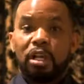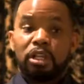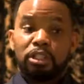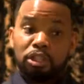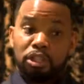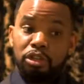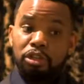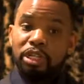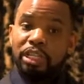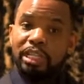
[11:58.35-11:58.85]

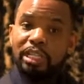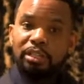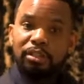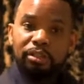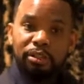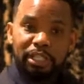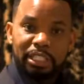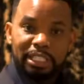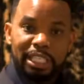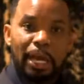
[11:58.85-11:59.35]
so you can
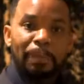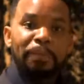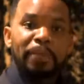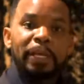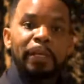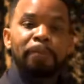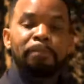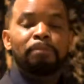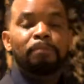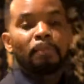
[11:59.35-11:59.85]
either accept
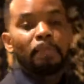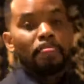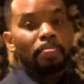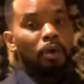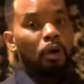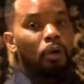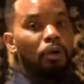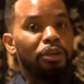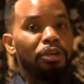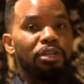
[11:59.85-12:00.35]
it
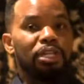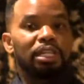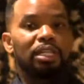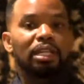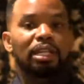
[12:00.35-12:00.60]
or you can